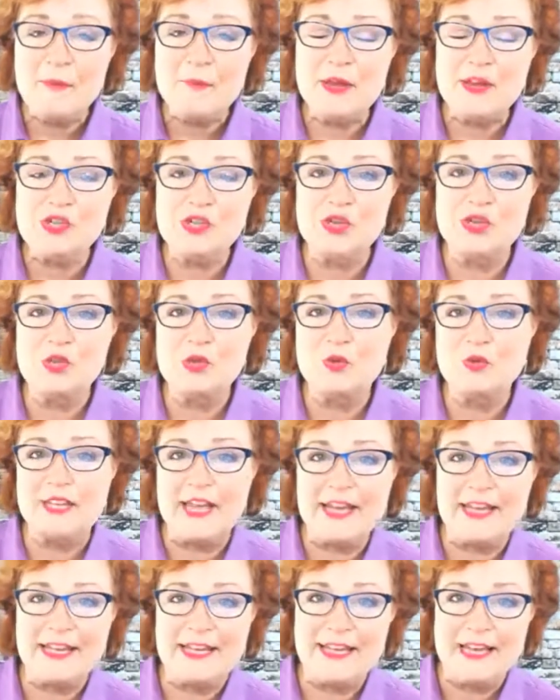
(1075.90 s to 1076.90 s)
Make sure you
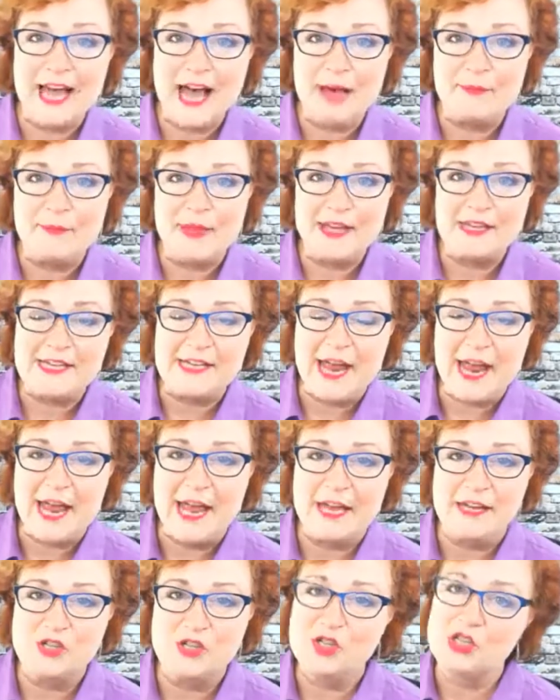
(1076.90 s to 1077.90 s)
like, comment,
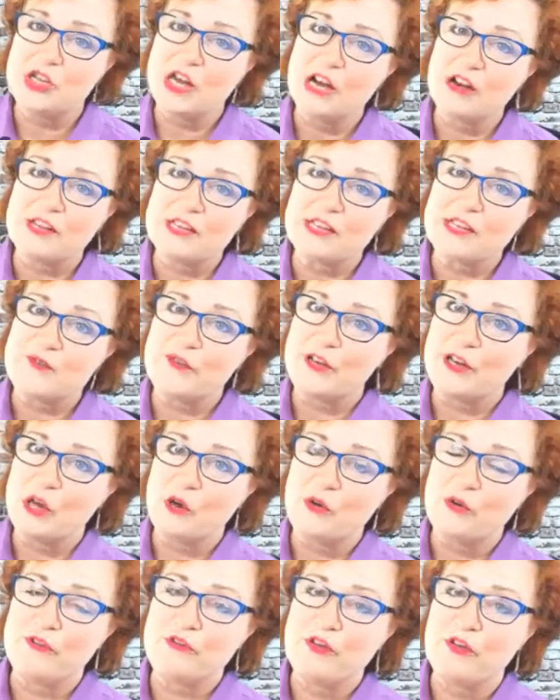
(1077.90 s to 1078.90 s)
and share this
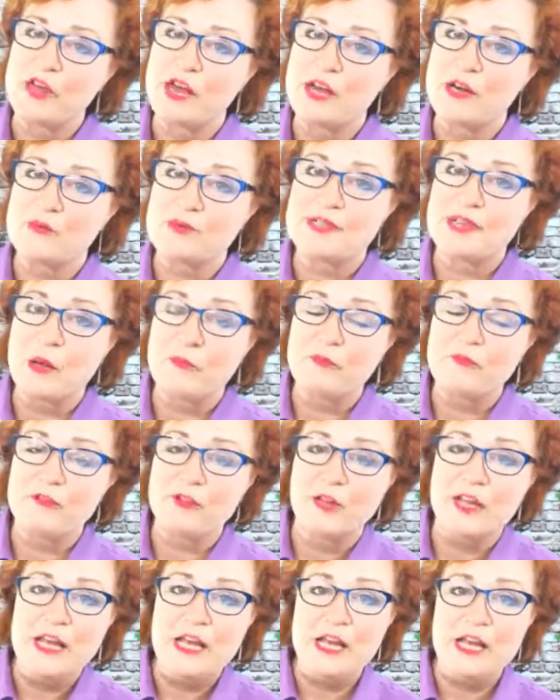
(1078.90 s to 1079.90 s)
video if you thought it was
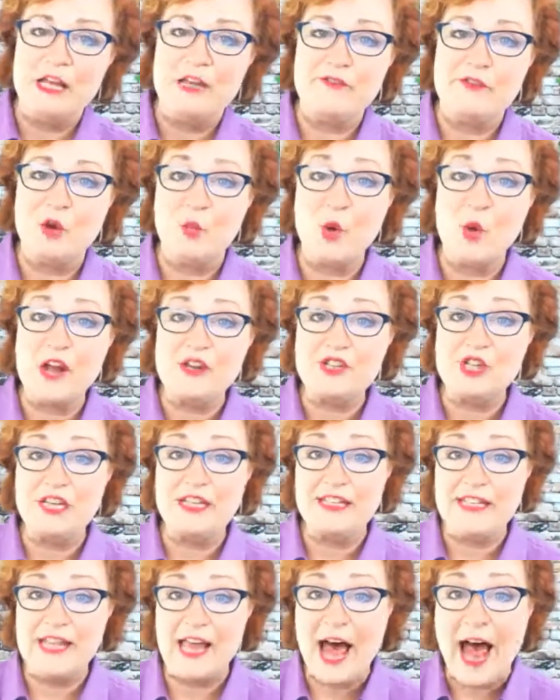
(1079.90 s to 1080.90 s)
helpful. If you're
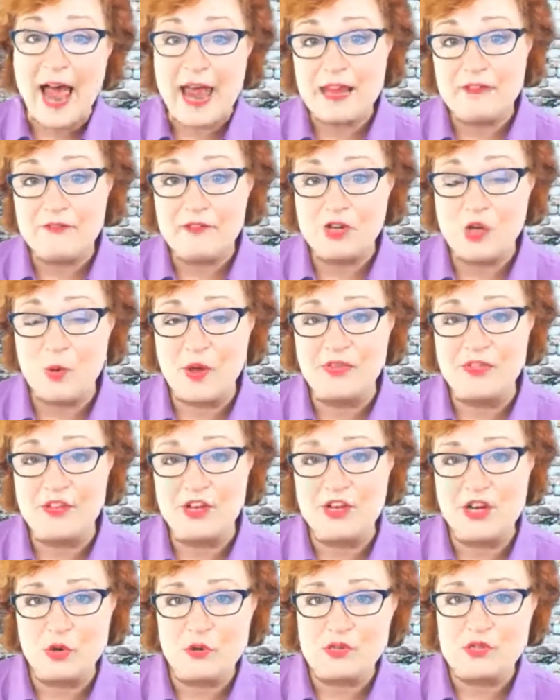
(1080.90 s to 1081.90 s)
watching live and you want
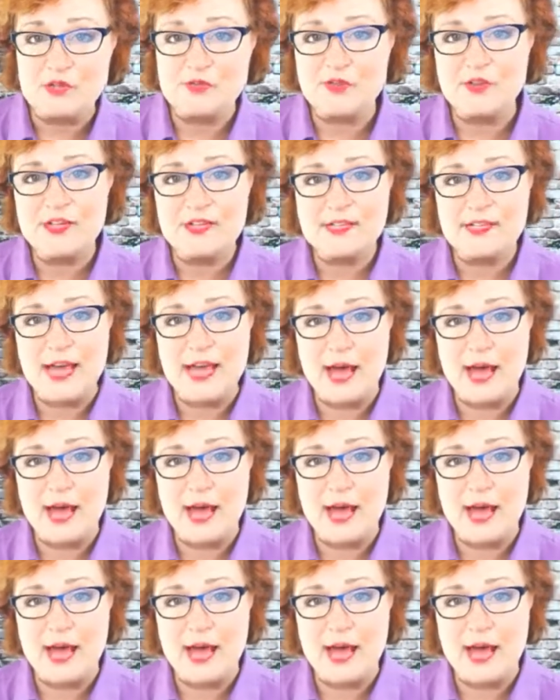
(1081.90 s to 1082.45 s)
the notes for this,